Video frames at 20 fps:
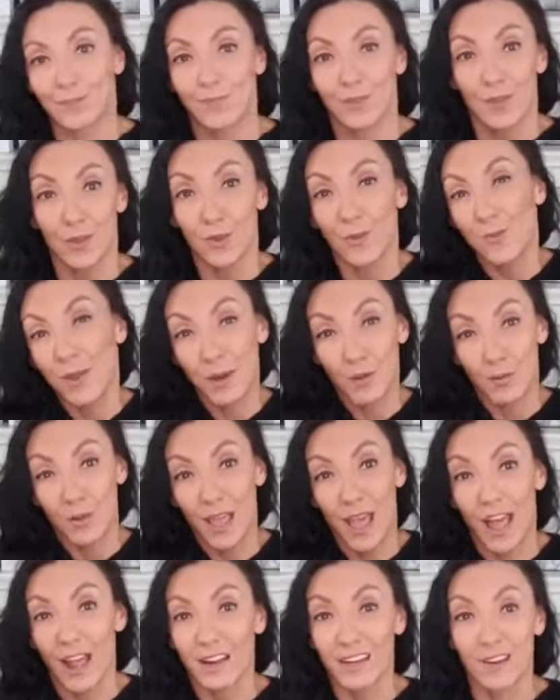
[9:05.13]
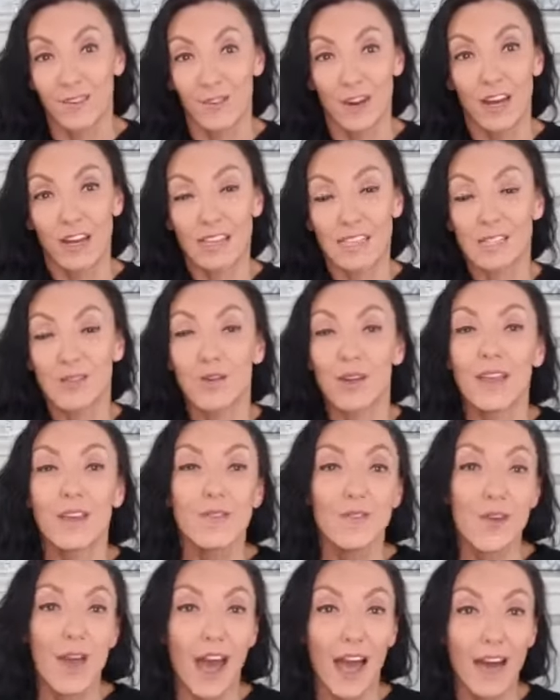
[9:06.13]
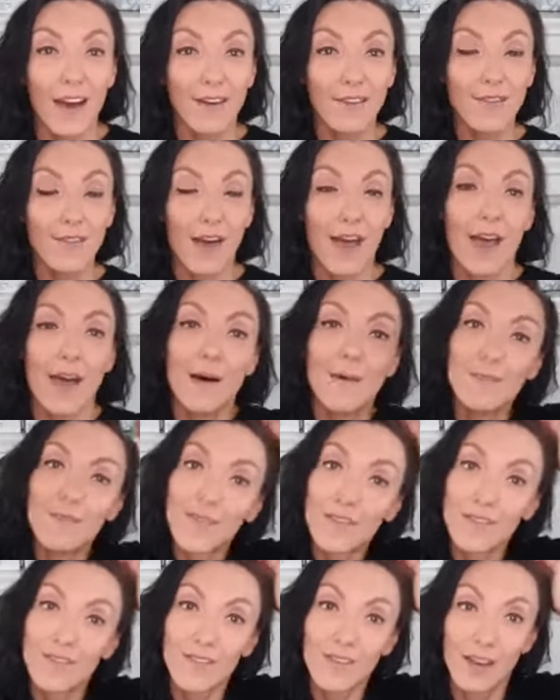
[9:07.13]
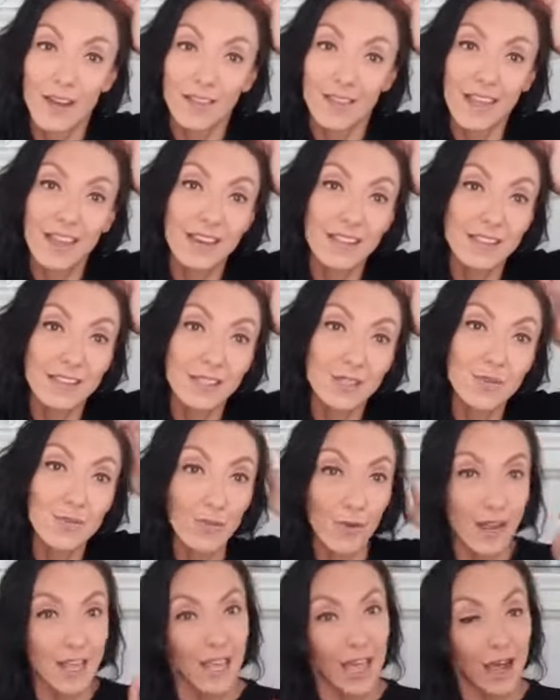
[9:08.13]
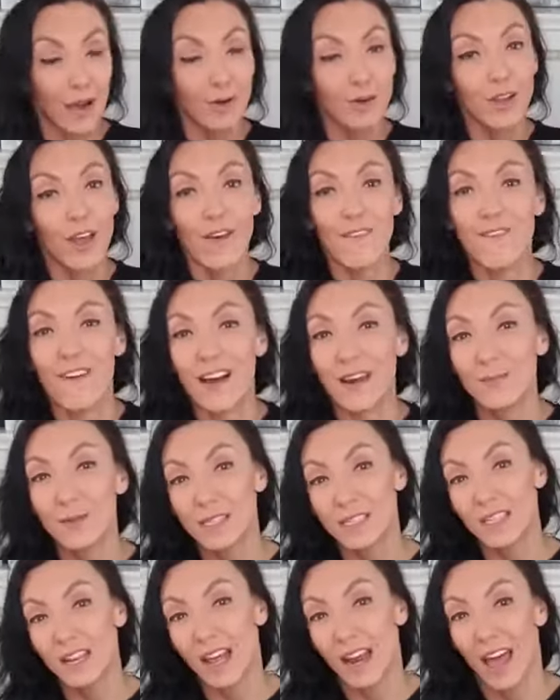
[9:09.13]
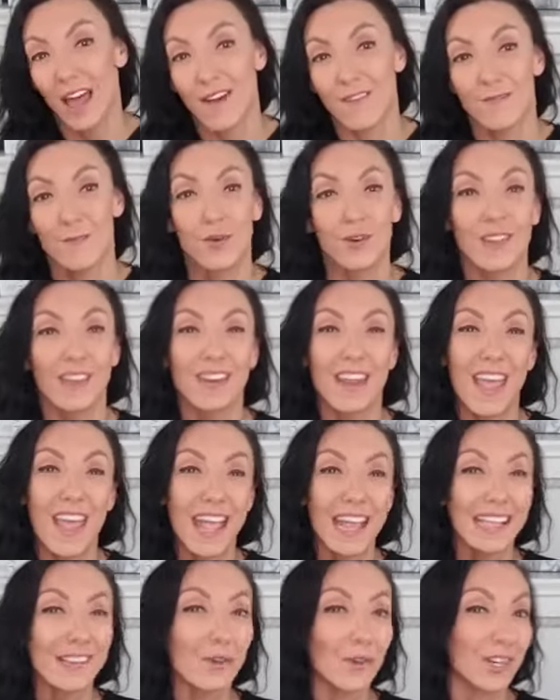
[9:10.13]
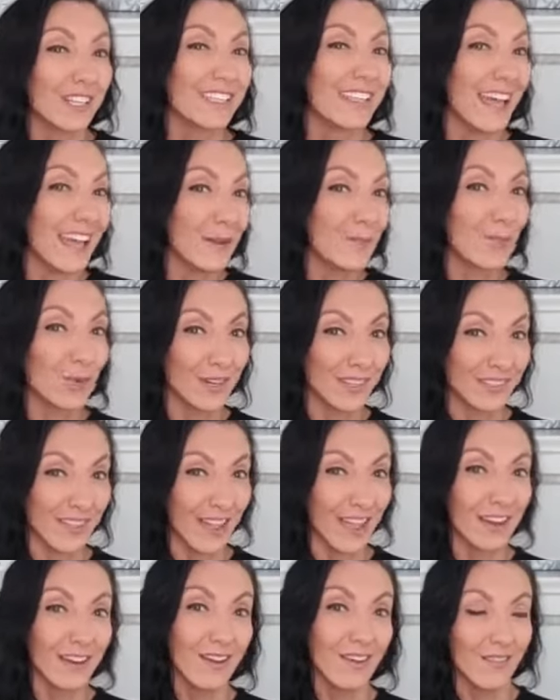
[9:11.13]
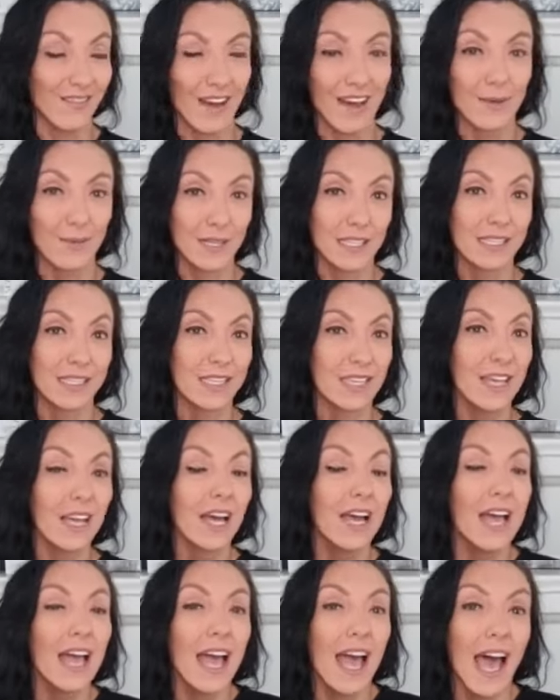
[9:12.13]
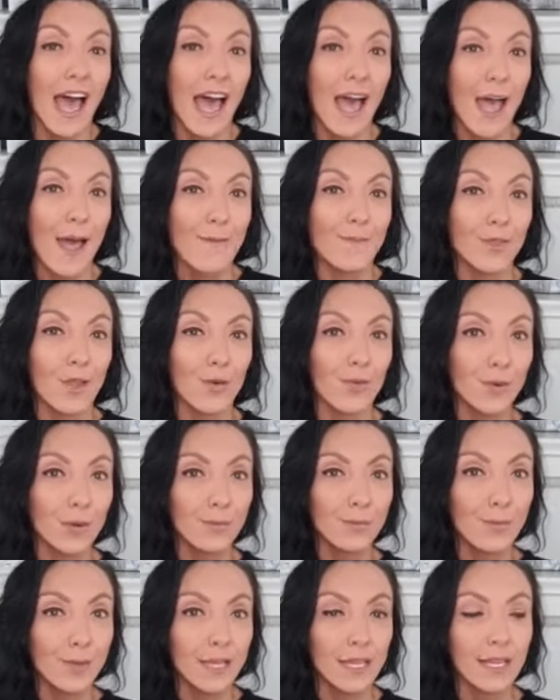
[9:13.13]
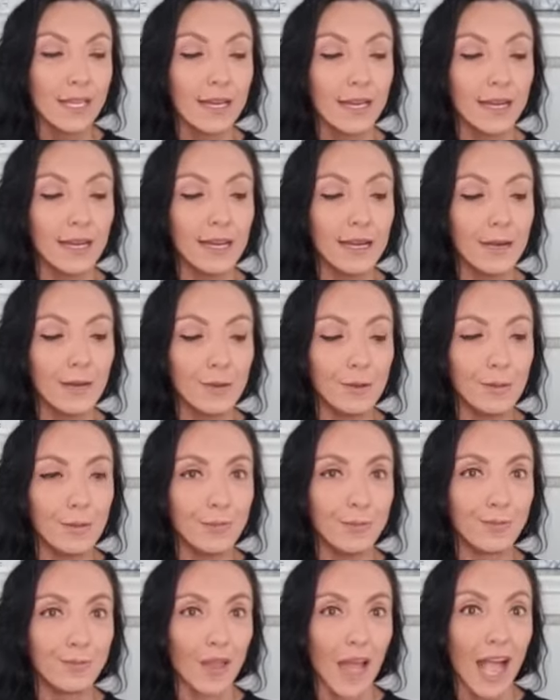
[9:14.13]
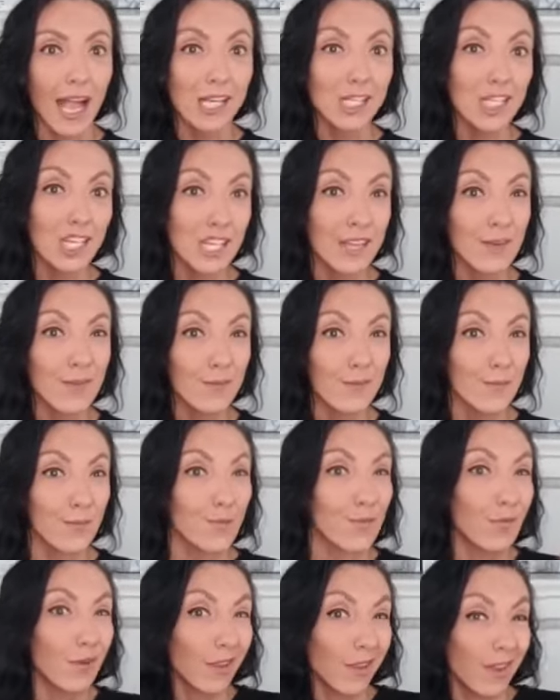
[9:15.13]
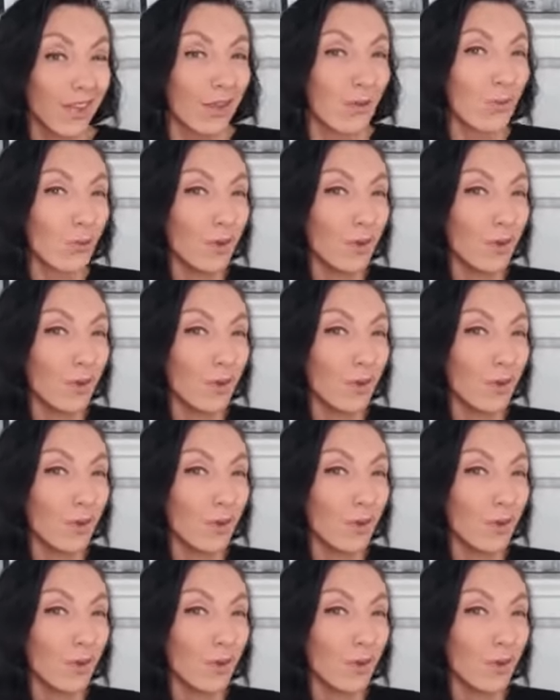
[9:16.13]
you may react differently. So if you have tendency to break out, a vitamin C that have more than 8 or 10% of vitamin C would be actually like